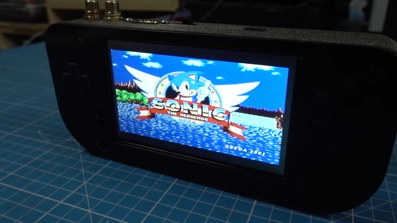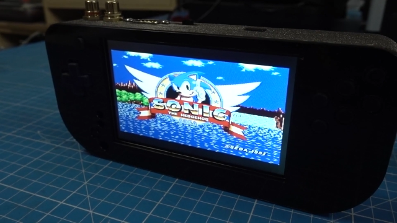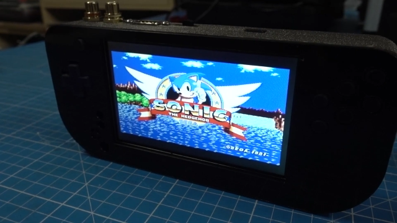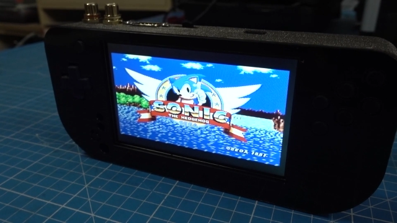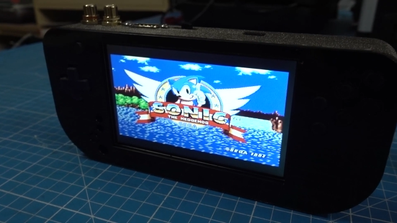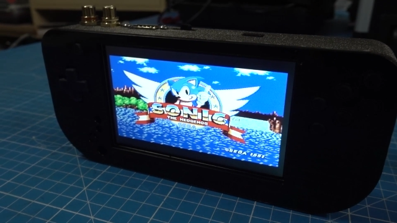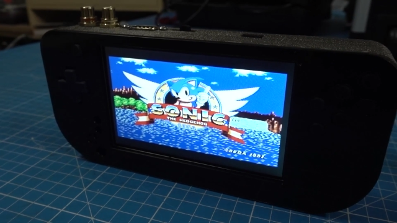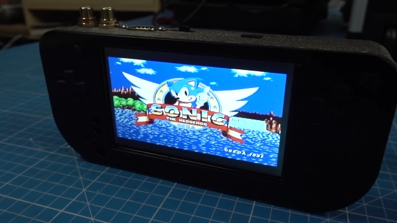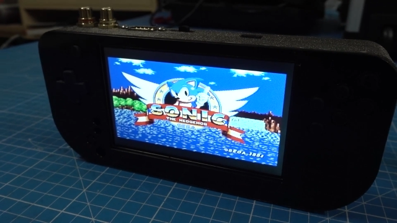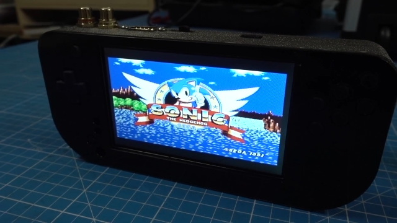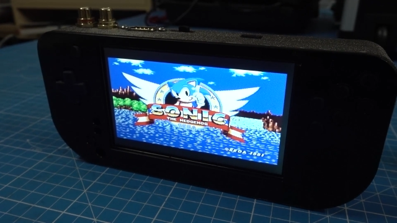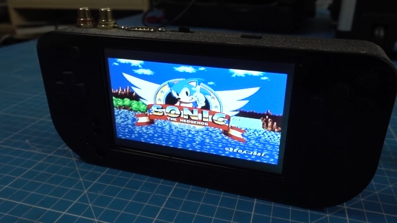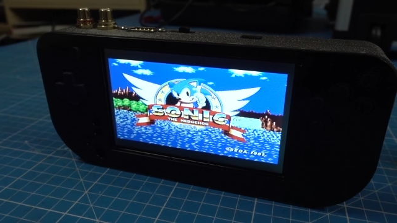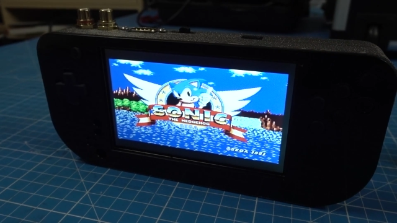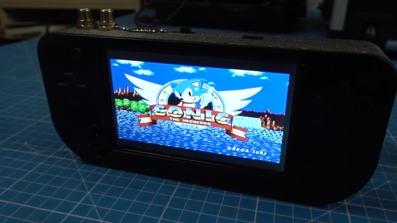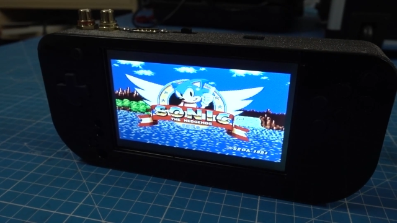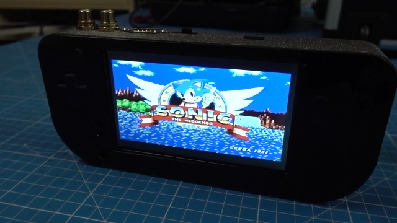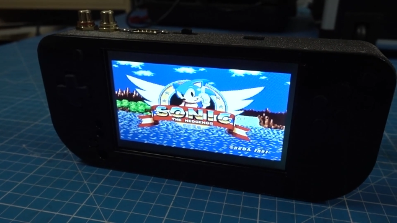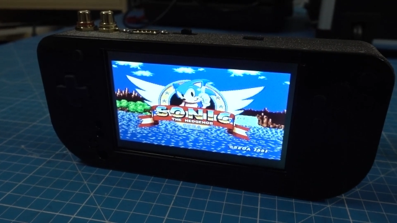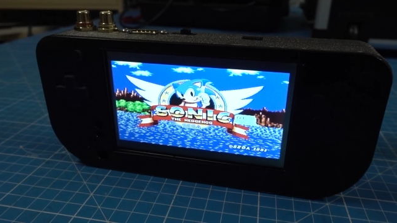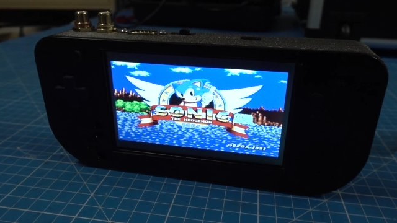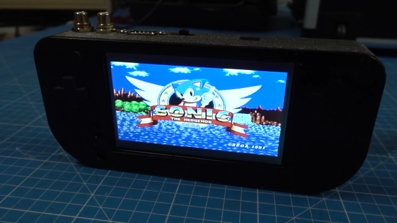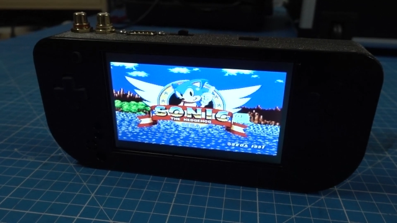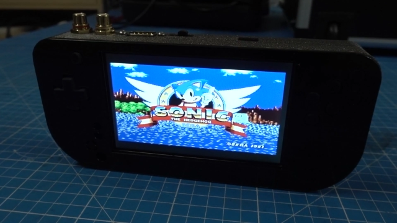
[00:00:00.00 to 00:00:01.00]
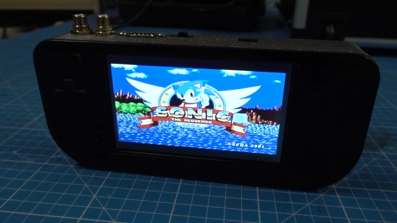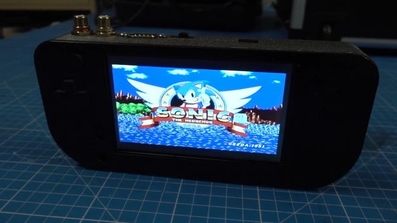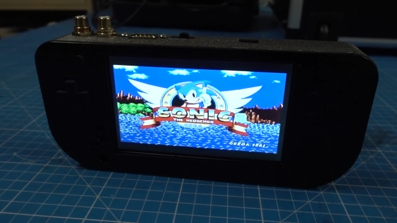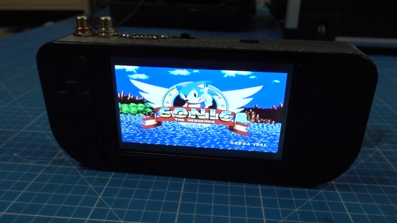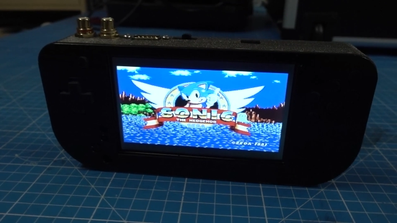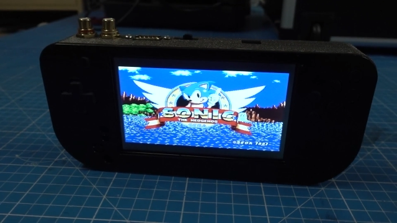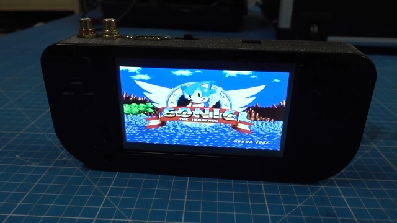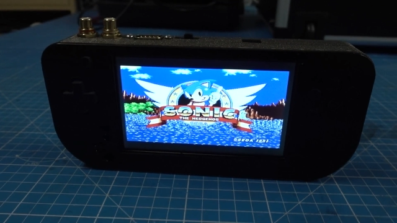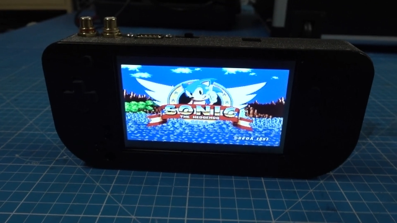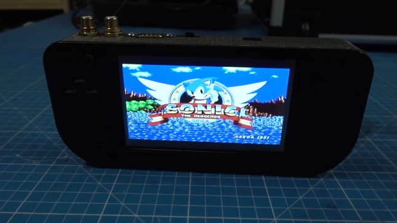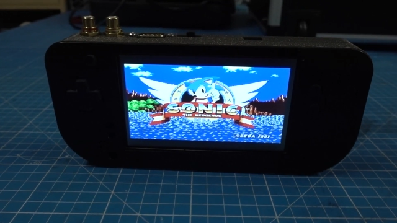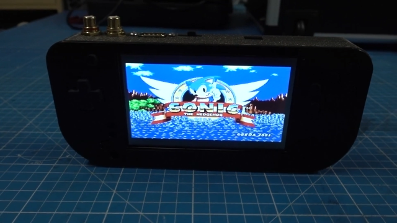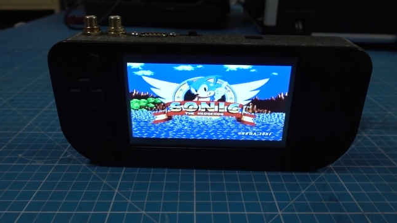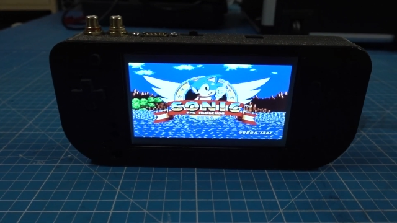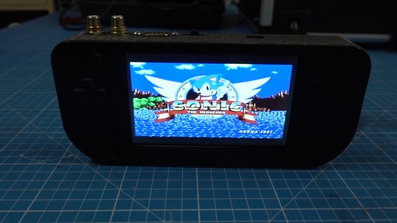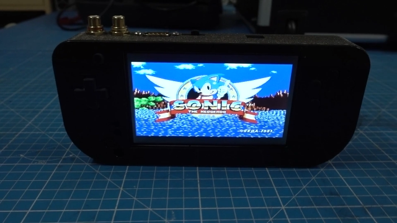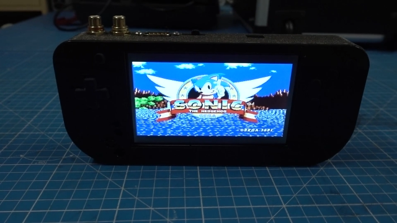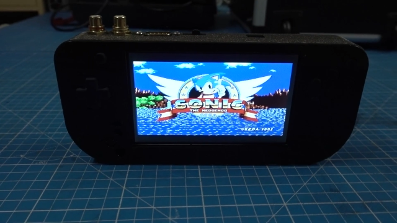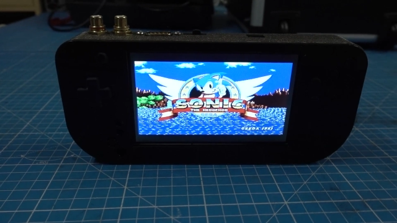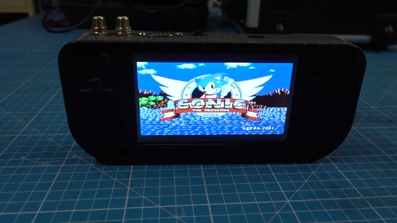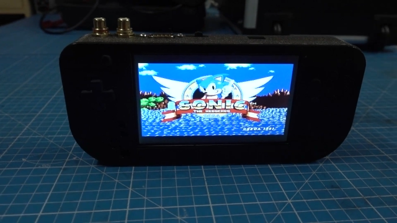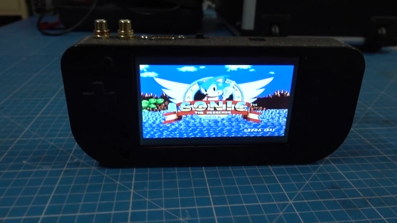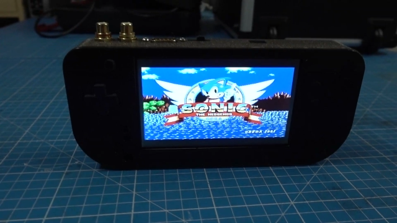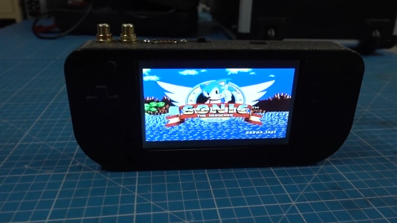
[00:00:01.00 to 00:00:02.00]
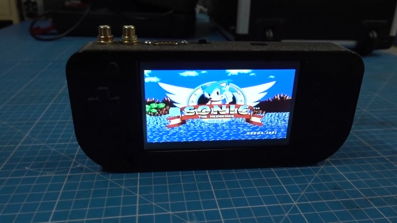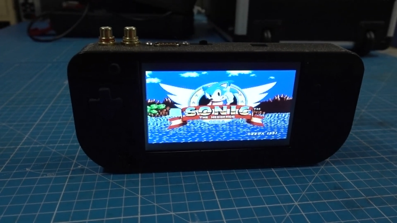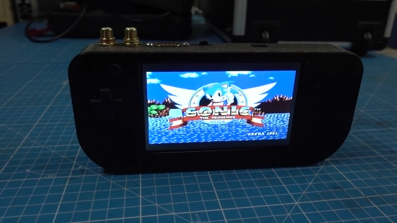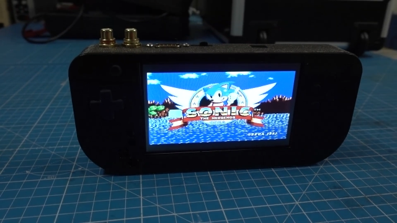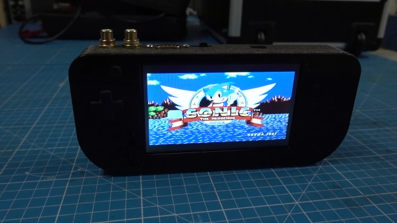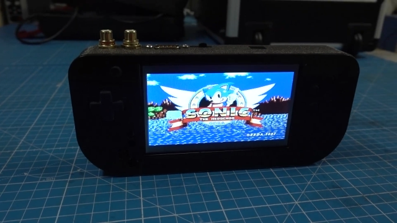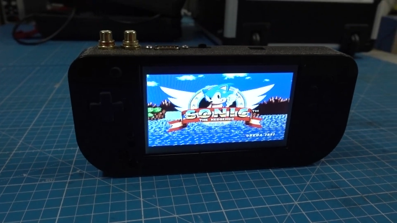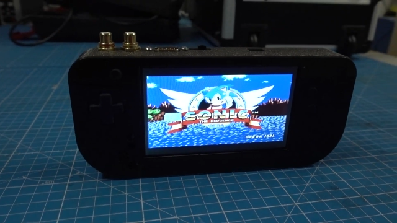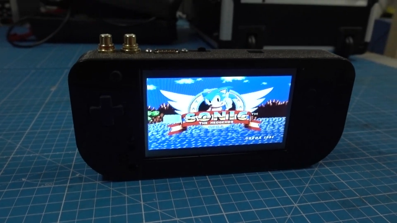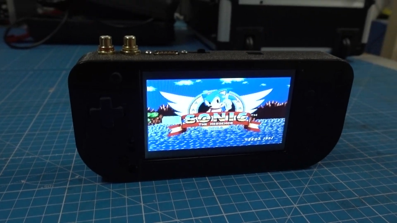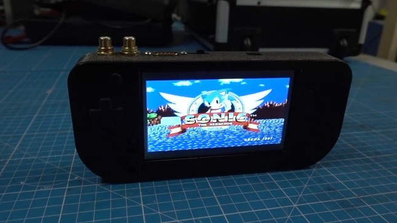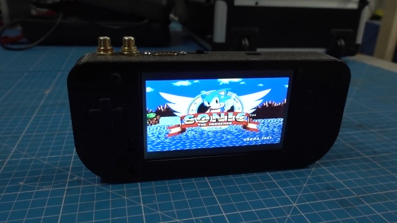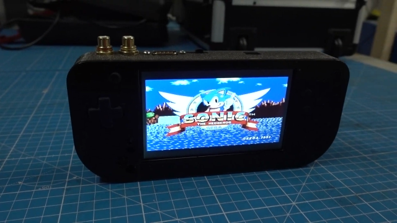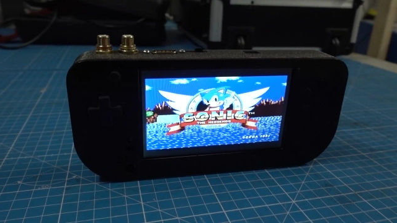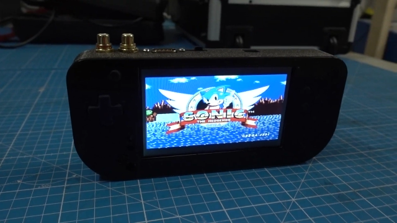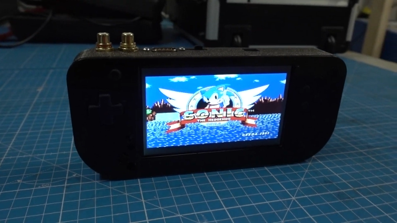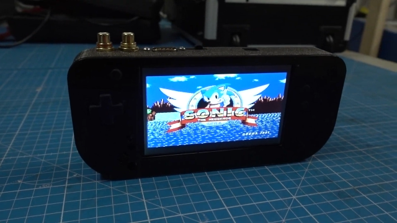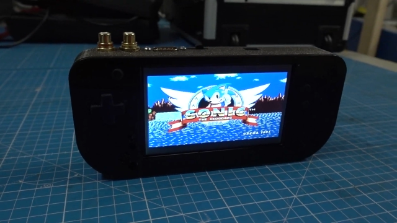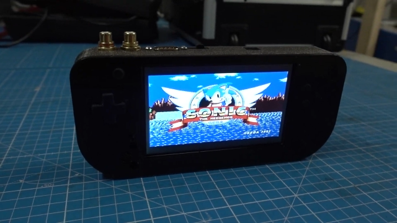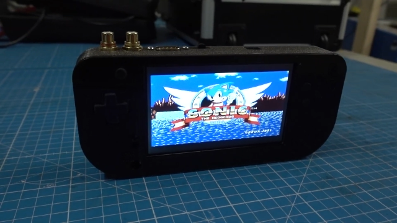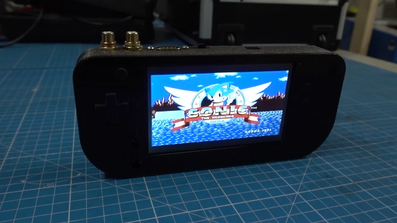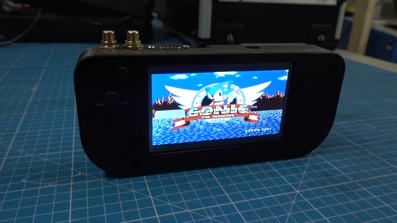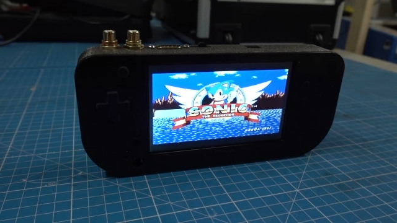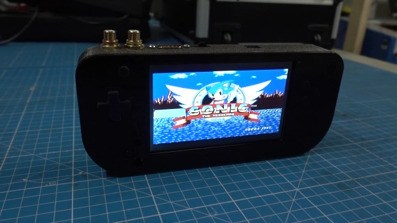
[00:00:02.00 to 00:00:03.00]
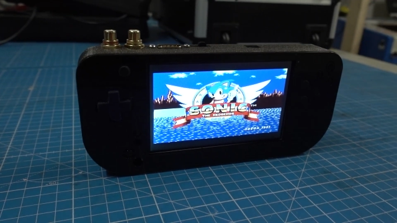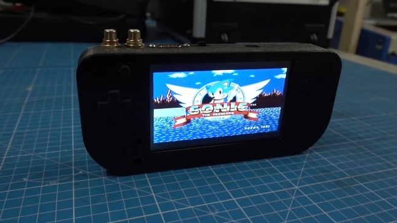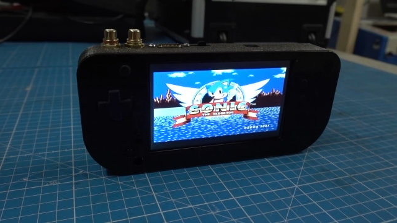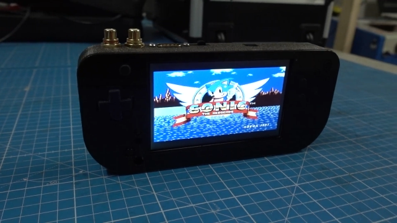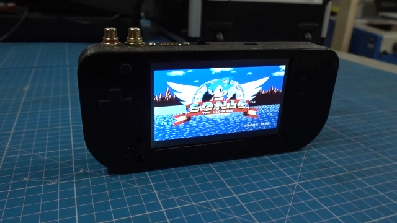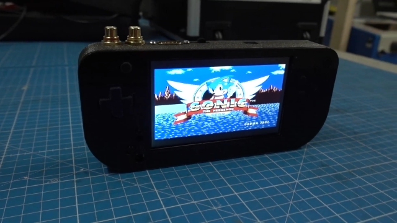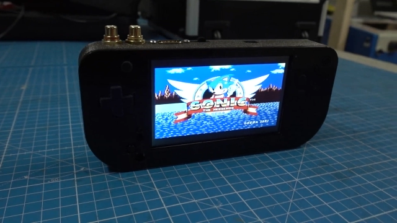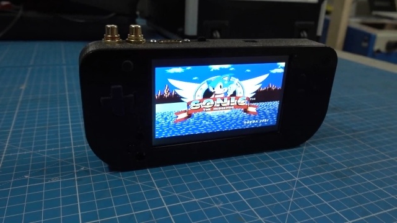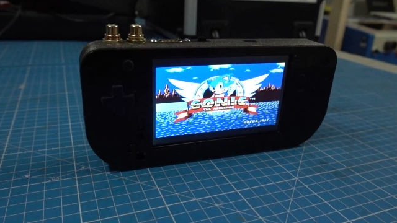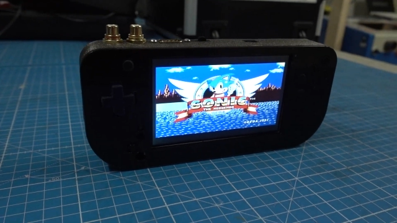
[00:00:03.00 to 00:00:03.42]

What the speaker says: [unreadable: no face in view]